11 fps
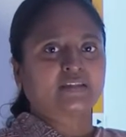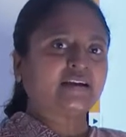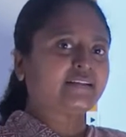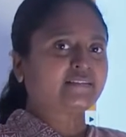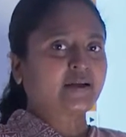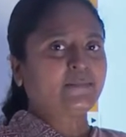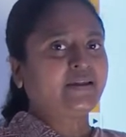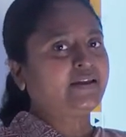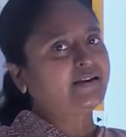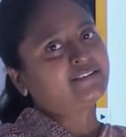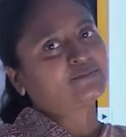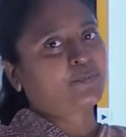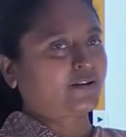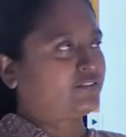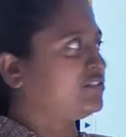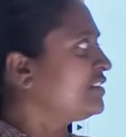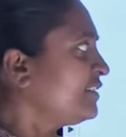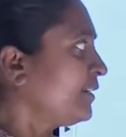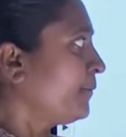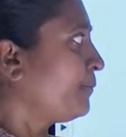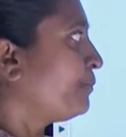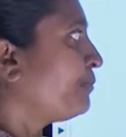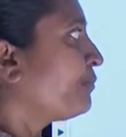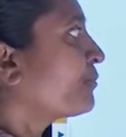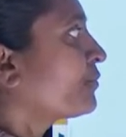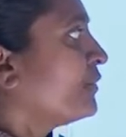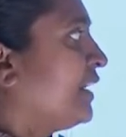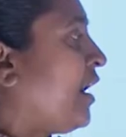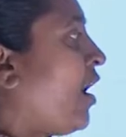It is coming in sponges. Then